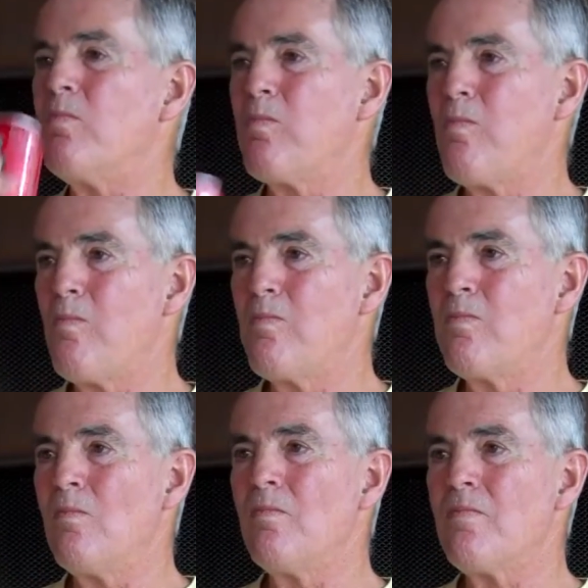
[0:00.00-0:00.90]
How
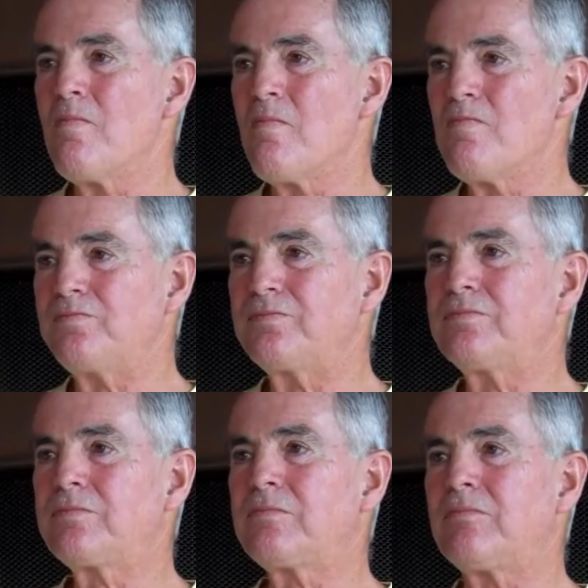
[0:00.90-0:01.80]
old
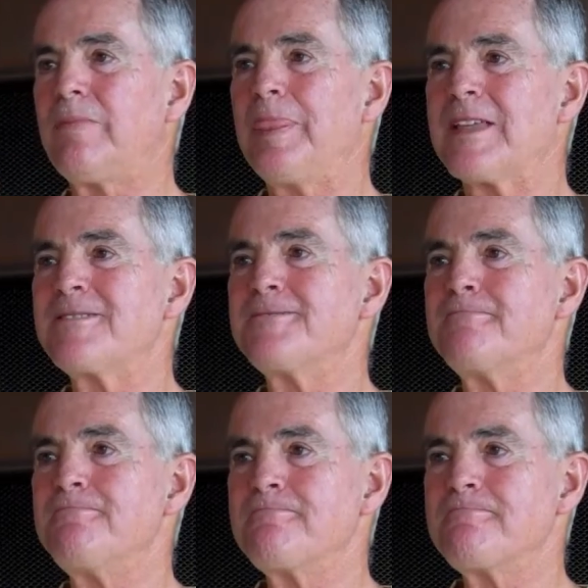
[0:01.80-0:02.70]
were you when you won
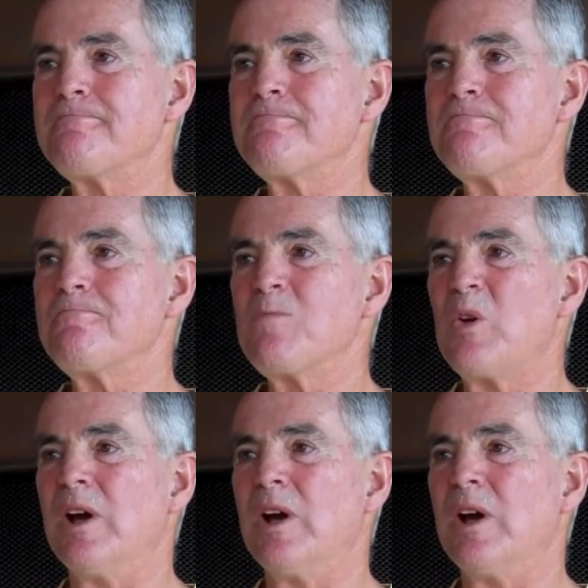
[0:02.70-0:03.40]
that with the